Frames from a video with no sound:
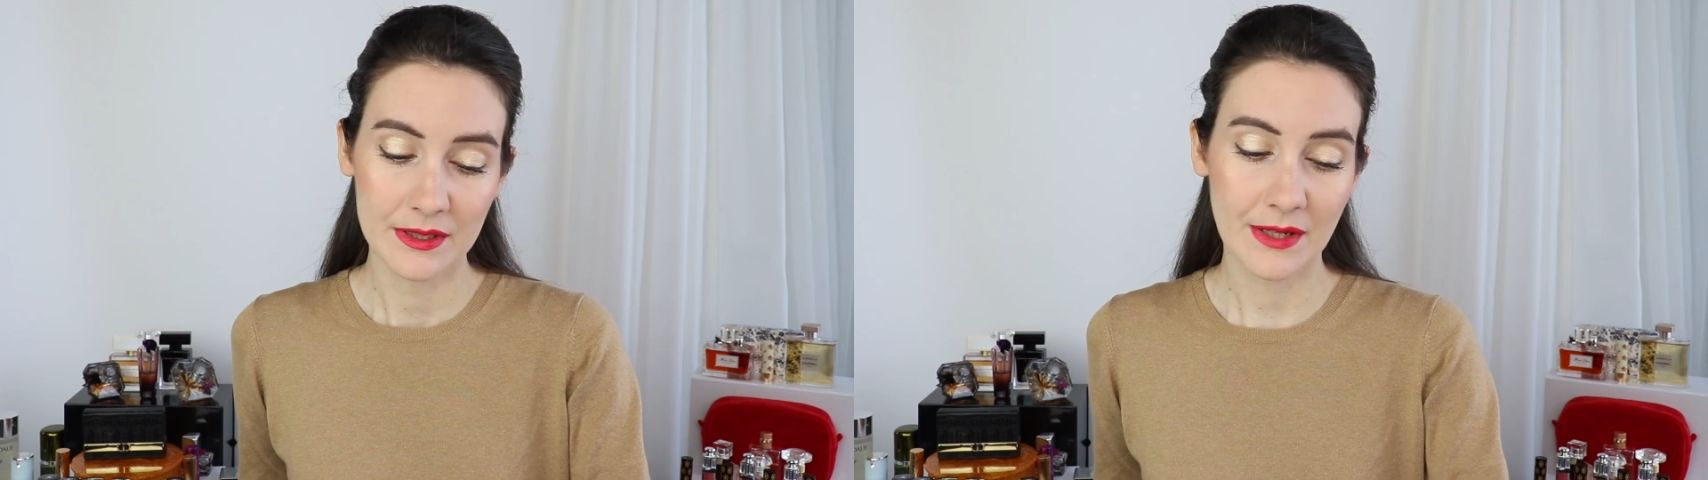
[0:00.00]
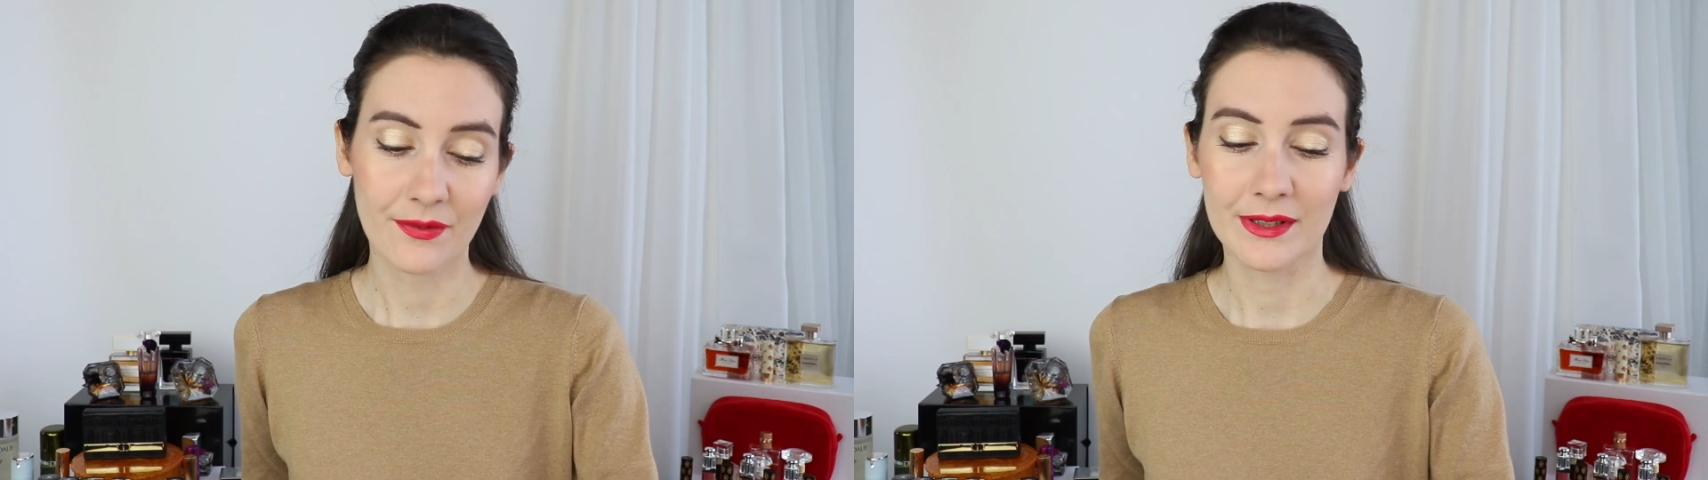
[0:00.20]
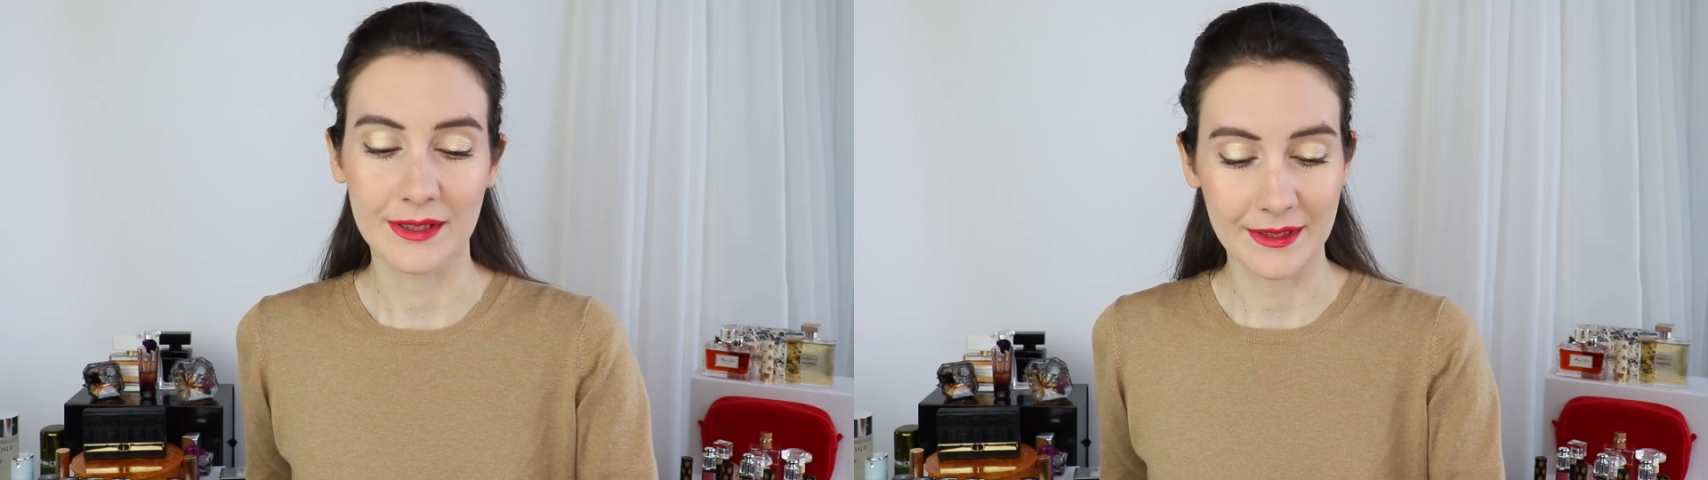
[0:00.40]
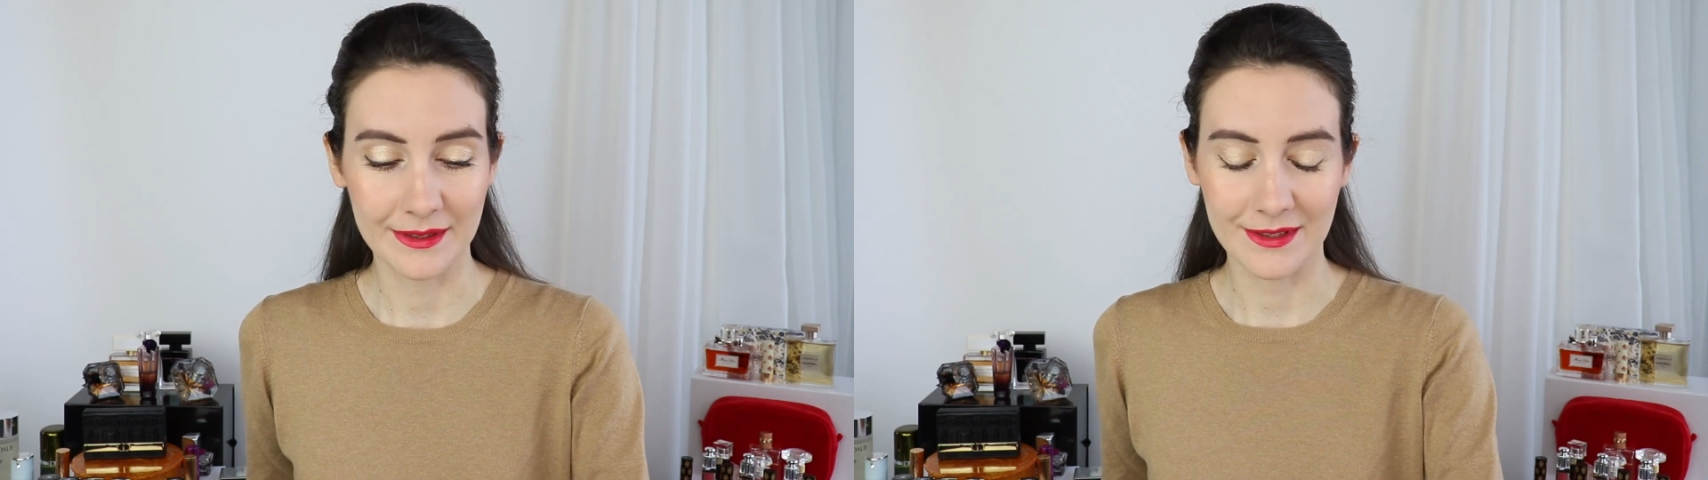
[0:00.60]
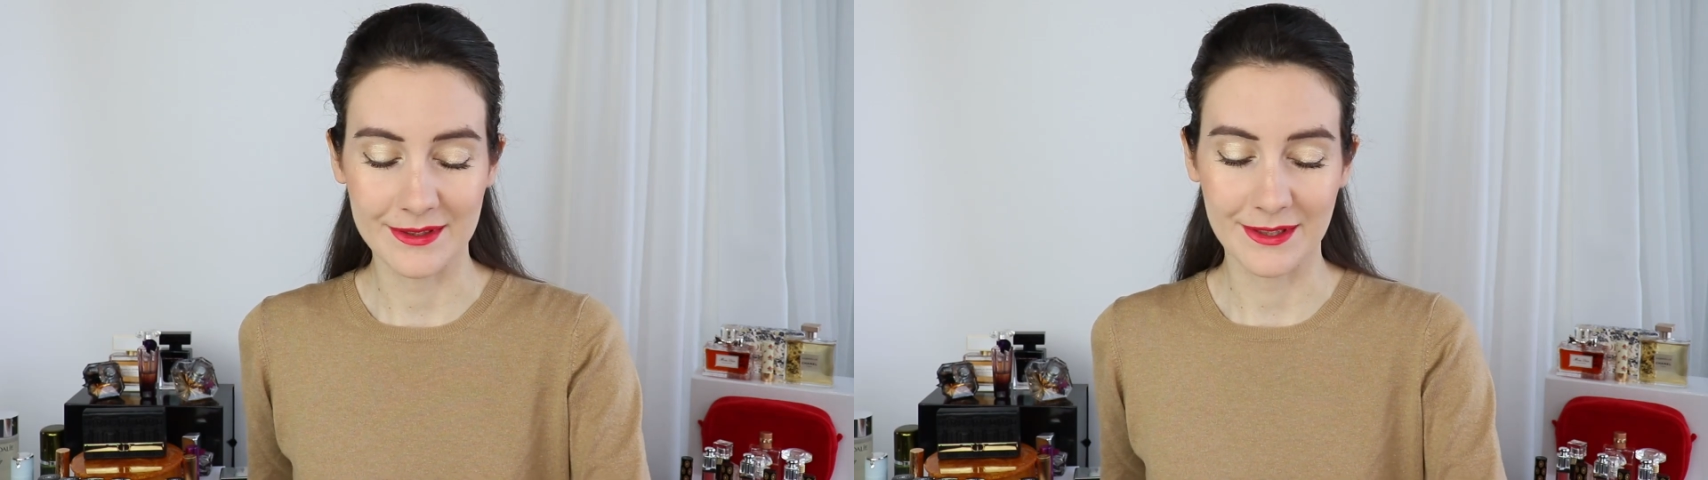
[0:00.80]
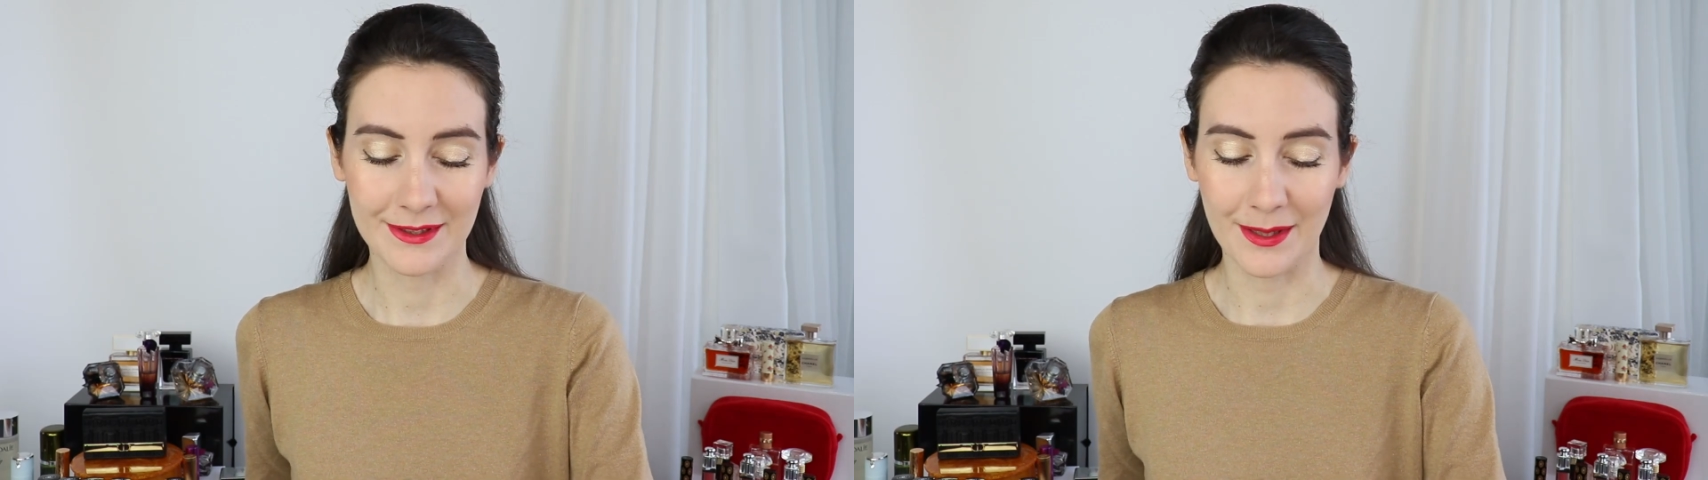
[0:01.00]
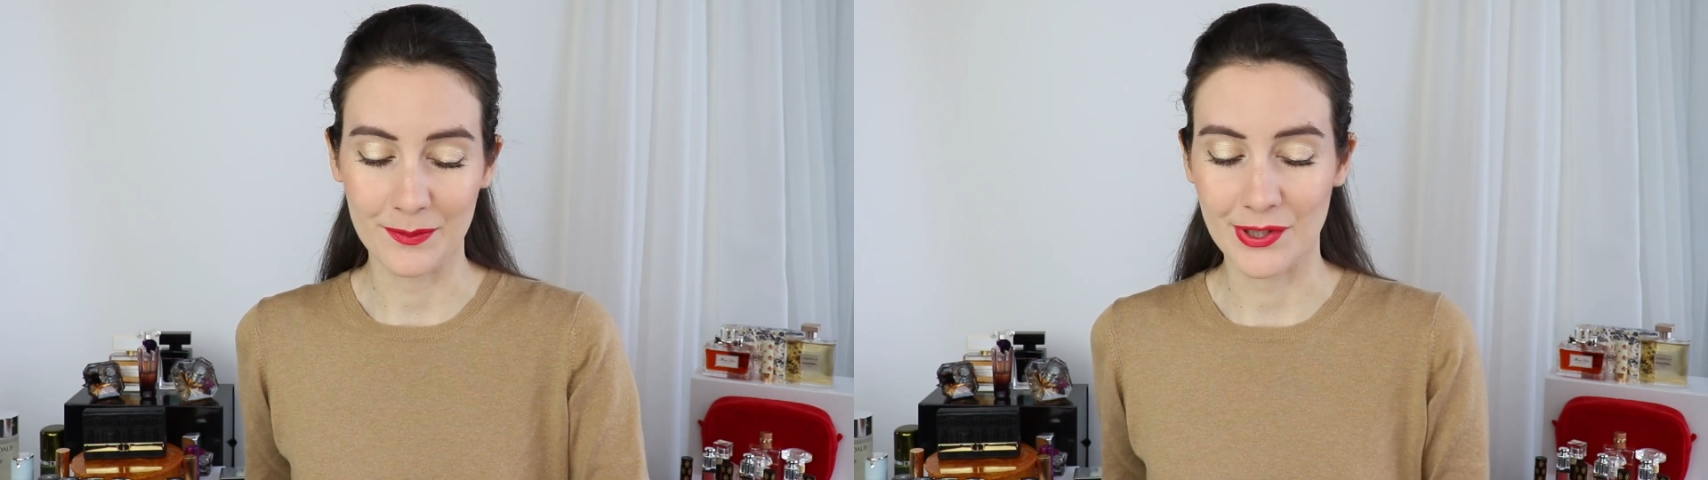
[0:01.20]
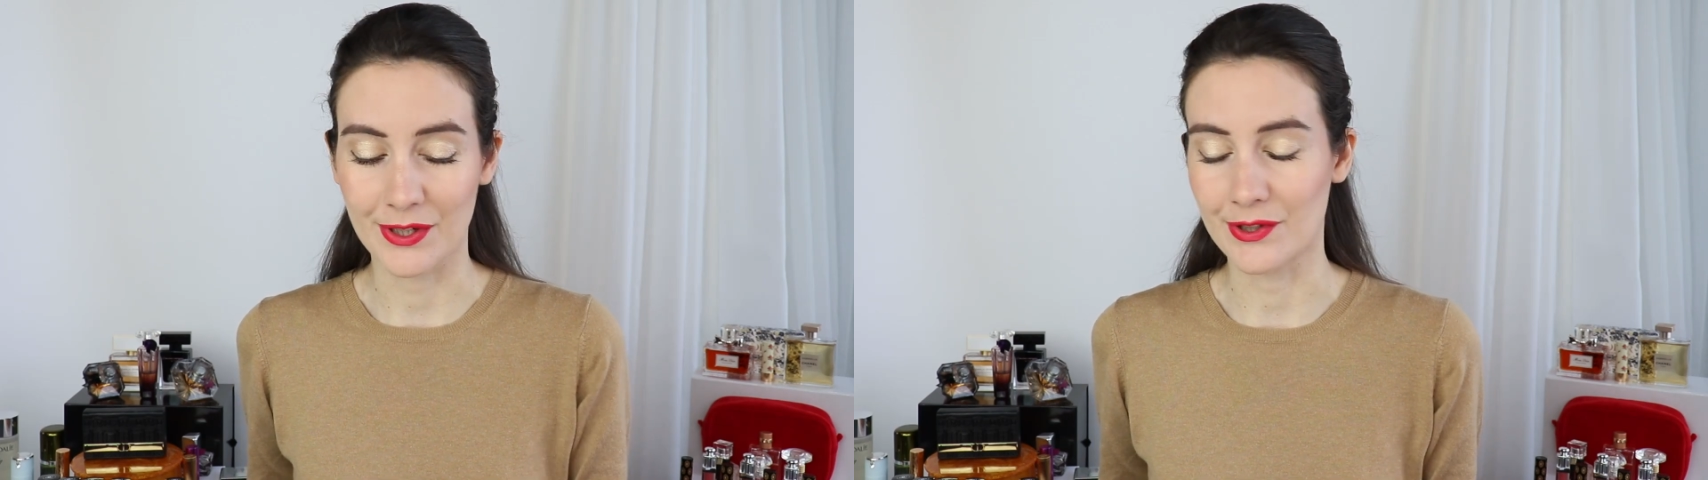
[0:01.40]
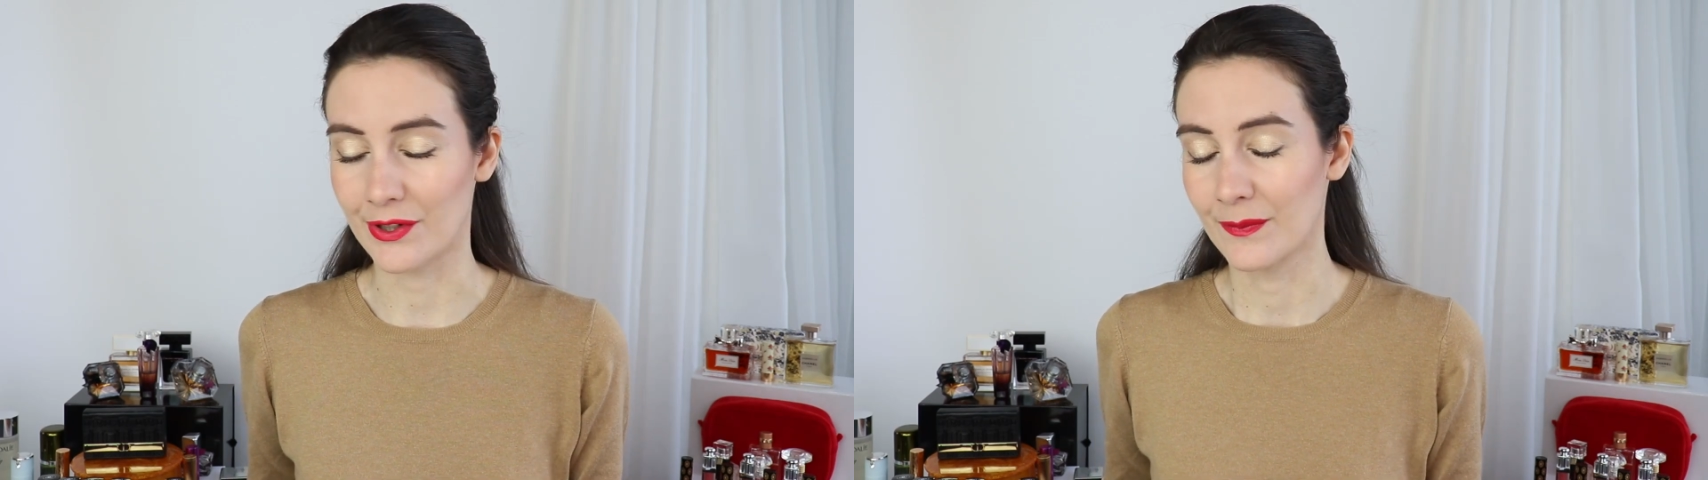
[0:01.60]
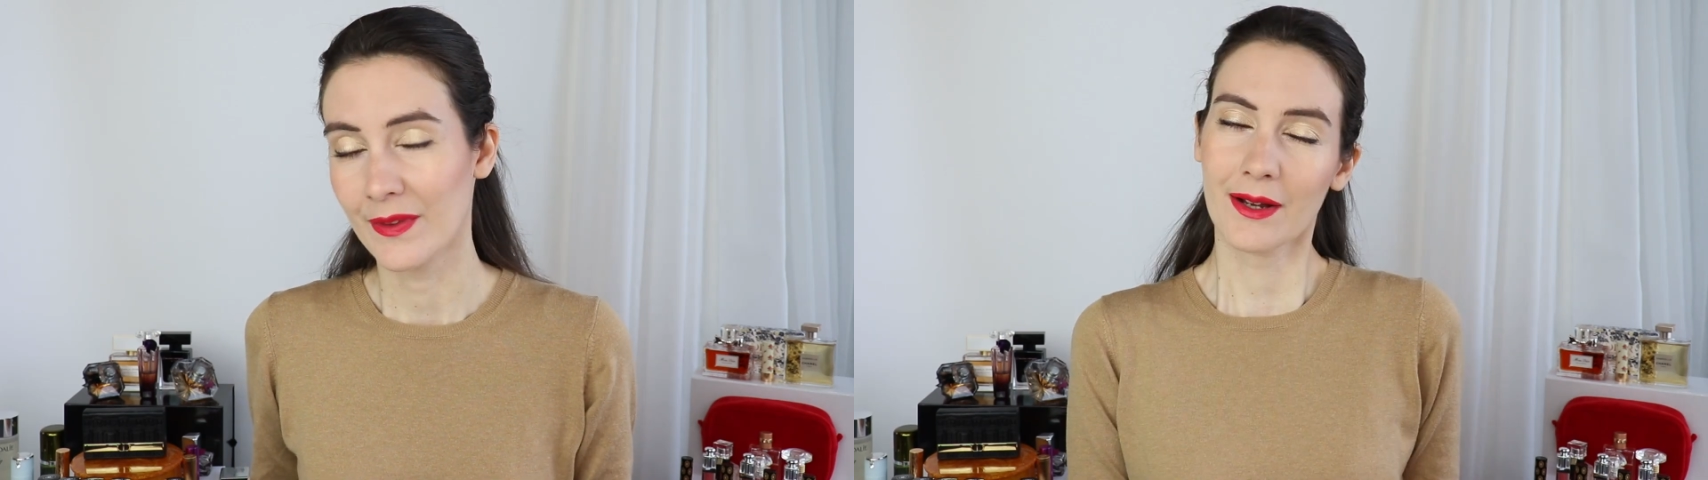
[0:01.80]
definitely it is a game changer.